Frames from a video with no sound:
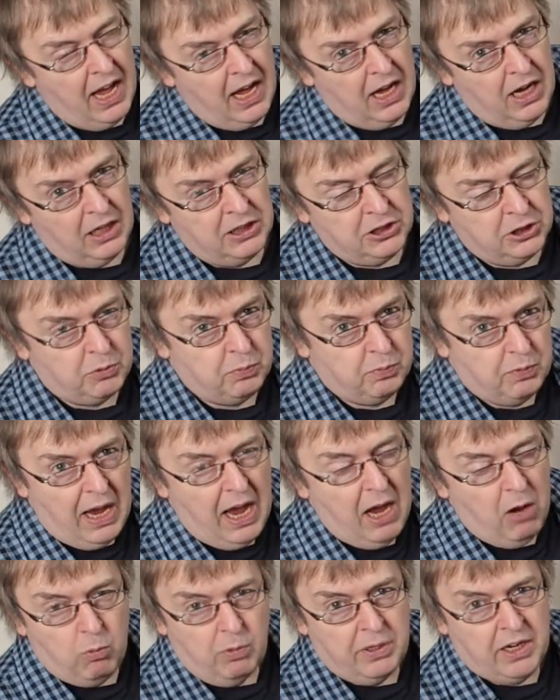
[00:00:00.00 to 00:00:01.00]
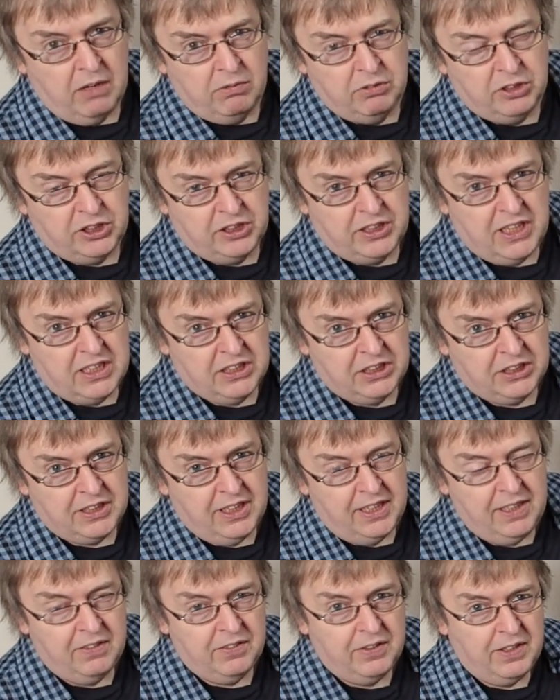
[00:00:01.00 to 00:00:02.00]
It's out when I was
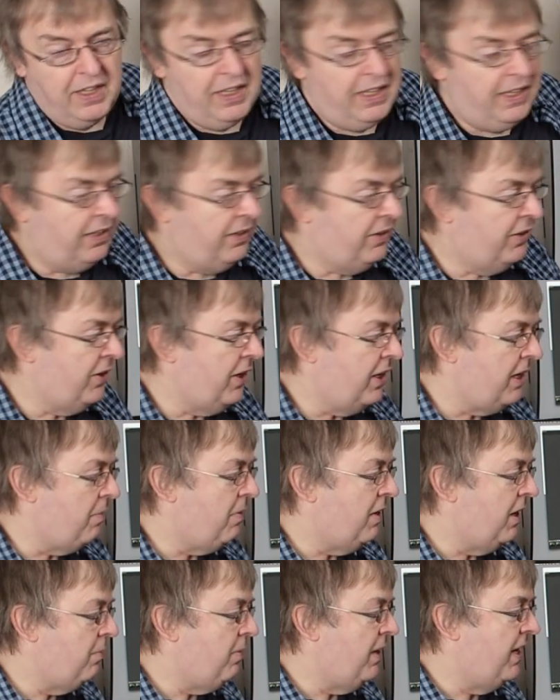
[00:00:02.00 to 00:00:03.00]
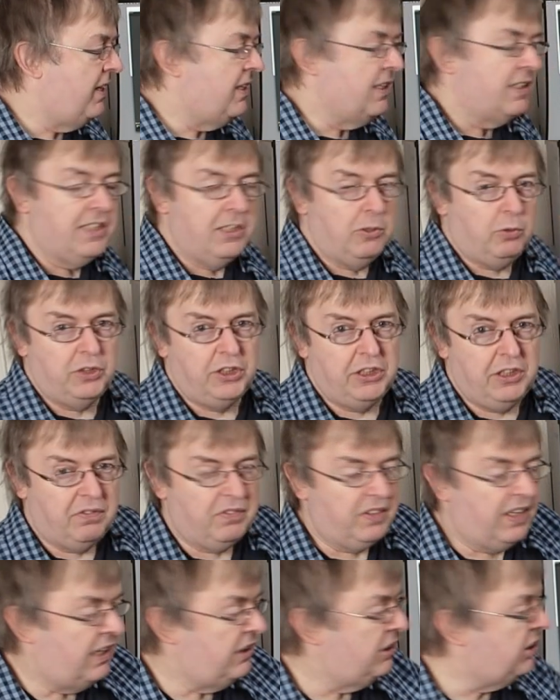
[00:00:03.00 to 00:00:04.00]
testing the 30mm tilt
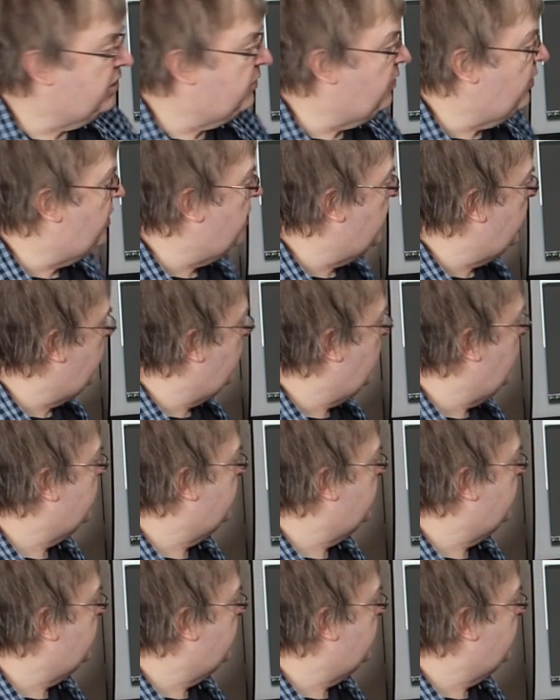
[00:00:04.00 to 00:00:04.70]
shift lens for the